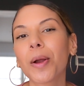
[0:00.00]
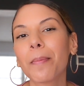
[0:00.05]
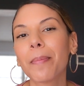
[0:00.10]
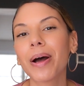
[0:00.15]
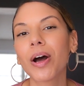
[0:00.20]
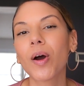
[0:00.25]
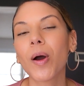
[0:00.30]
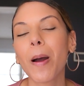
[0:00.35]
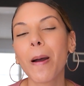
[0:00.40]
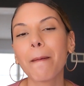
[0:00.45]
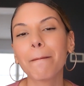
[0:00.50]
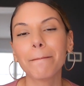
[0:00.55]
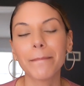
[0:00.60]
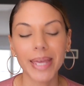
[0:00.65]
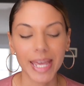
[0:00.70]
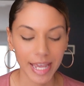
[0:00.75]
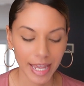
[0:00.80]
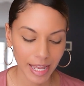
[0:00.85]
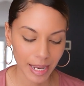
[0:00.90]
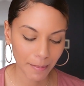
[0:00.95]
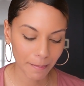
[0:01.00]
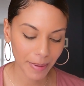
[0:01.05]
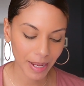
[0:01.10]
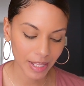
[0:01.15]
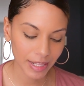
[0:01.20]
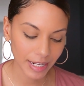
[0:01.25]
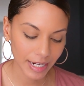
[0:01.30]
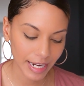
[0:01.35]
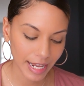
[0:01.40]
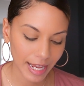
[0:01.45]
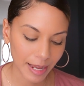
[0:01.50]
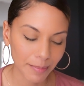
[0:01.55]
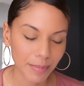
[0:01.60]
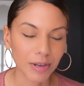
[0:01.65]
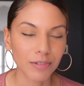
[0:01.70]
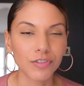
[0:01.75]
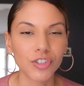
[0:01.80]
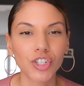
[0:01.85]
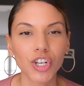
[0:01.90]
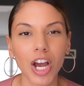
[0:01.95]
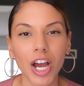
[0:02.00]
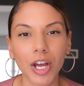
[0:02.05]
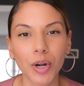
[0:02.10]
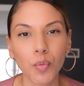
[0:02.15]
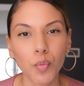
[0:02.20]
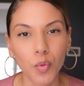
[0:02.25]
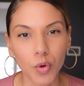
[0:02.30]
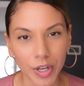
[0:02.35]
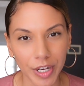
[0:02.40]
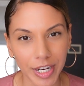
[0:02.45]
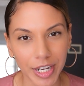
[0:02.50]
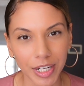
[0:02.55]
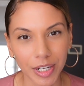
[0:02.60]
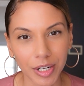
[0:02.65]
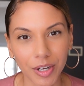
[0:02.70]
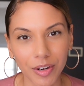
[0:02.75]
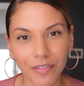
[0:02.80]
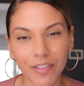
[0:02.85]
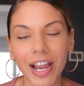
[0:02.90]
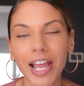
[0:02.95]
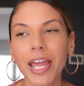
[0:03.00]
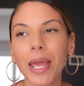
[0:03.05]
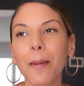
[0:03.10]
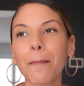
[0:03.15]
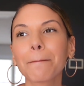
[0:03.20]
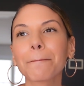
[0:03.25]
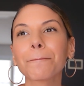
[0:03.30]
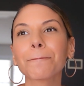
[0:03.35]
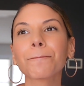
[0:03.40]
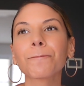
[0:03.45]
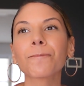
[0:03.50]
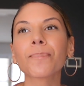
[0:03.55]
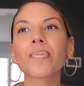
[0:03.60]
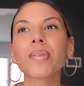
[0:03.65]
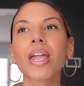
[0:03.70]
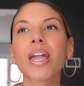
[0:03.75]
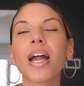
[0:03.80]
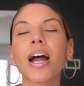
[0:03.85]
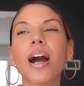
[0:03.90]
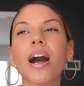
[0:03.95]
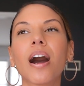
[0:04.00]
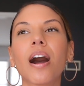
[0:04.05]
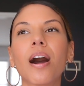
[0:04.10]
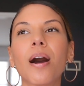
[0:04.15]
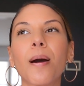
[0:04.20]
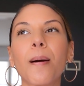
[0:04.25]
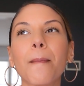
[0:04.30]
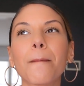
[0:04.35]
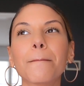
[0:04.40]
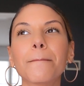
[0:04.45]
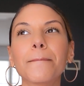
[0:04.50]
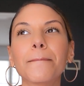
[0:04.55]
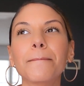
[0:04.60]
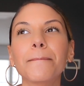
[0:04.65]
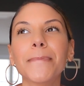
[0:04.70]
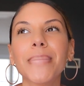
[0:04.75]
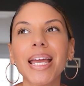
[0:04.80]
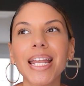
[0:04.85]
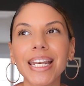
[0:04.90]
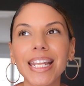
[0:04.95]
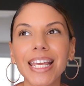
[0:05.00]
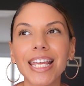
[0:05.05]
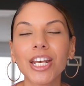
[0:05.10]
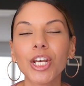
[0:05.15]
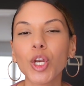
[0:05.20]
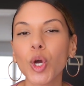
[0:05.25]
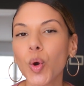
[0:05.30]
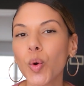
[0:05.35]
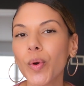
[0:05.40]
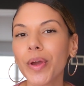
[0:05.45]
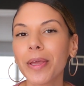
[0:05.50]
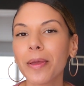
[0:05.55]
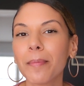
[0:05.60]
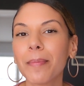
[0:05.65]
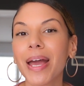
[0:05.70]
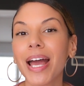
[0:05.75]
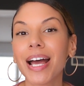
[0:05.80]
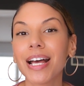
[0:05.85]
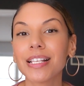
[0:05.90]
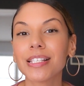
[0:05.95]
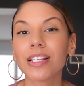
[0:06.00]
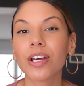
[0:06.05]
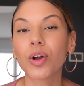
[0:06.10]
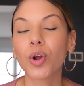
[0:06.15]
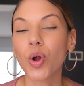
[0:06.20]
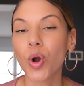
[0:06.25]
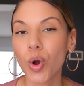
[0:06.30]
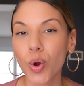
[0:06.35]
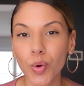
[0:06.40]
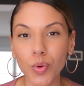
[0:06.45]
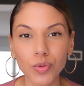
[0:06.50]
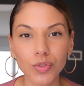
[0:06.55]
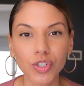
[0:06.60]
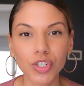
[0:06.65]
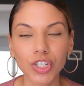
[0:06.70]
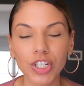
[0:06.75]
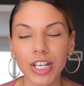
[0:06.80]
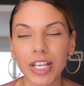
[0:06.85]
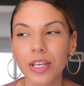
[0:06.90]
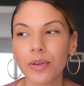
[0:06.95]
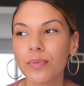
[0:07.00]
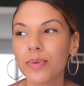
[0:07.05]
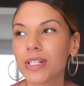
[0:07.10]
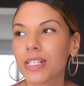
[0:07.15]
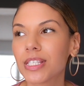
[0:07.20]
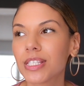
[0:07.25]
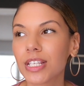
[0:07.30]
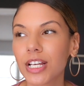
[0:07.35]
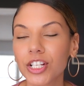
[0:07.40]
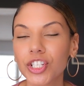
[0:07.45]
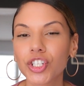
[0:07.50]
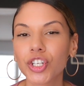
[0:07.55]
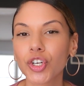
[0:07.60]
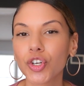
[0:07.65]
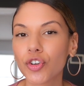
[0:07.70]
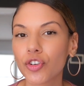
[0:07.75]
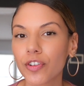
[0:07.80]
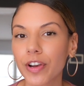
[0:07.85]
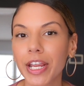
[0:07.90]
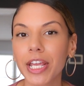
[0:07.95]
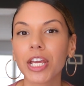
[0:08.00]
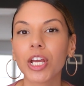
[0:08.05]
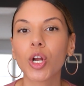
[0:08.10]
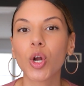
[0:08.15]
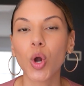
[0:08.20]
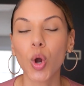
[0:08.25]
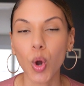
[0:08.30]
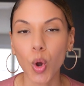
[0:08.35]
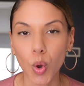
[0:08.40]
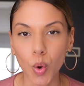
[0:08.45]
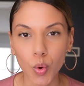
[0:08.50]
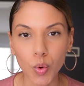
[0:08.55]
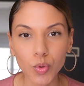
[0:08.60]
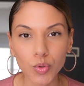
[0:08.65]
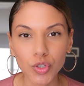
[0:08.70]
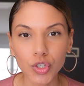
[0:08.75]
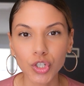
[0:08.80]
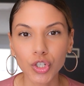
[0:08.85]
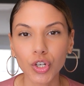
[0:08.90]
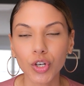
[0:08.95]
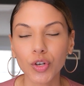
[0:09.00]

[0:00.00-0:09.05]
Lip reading: about a man by the name of John Wooden, right? Many know him as a coach. He was such a great coach,